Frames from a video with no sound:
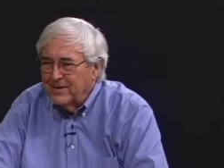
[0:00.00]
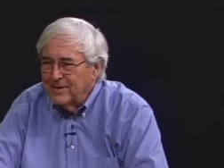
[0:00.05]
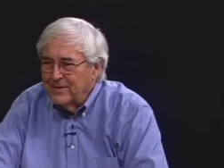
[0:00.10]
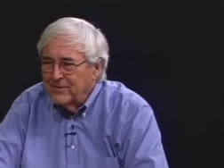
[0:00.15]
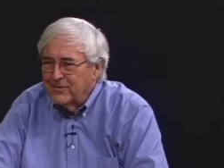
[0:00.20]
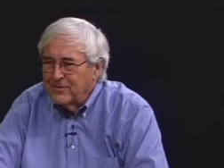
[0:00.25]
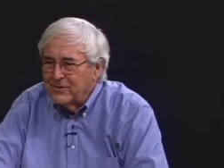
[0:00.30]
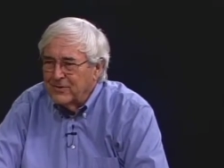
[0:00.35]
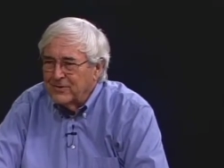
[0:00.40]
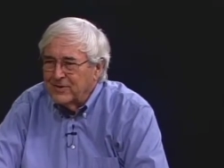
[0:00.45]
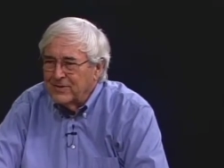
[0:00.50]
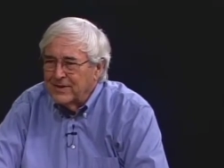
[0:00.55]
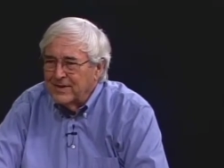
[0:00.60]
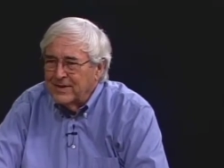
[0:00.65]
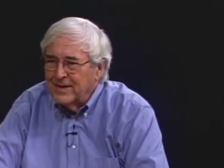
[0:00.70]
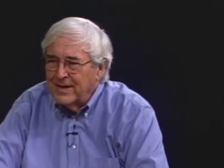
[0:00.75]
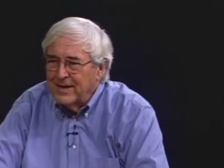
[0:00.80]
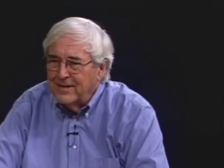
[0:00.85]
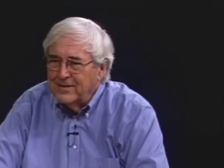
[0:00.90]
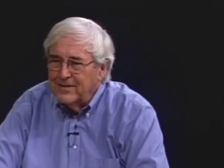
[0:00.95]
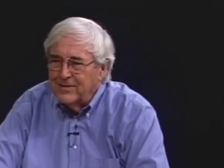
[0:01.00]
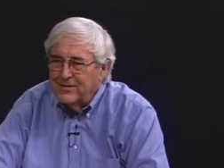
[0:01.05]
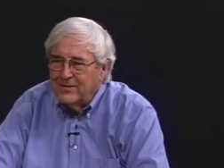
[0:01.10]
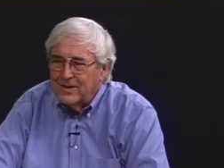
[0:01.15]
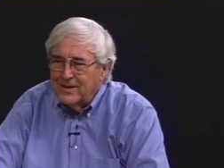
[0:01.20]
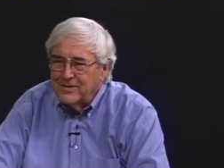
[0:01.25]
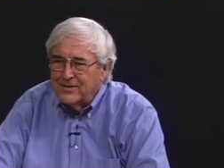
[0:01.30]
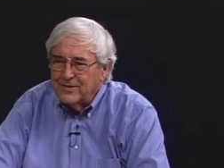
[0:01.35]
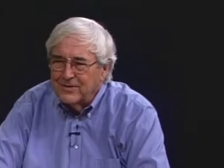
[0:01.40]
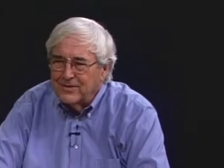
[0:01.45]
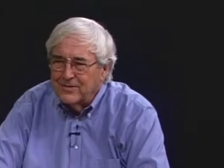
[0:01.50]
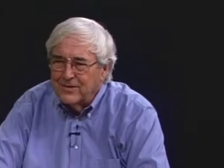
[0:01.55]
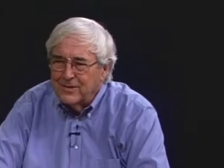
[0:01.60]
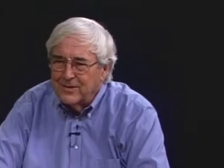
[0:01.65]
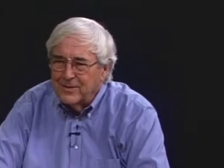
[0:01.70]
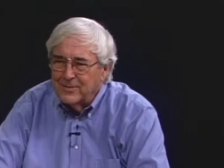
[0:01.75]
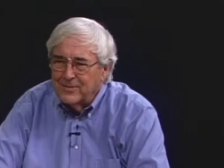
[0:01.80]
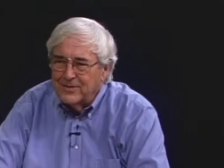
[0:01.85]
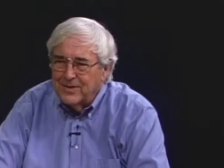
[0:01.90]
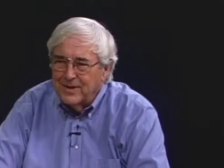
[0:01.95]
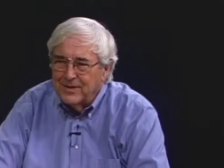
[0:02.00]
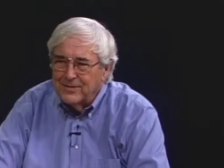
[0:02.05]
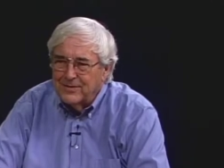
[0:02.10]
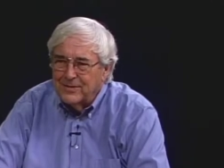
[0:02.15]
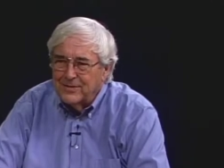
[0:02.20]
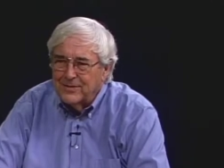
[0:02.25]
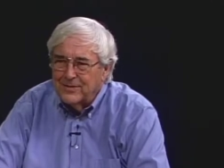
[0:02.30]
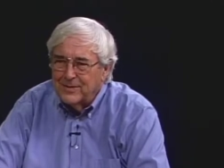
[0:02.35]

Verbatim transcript: unfortunately died in tragic circumstances.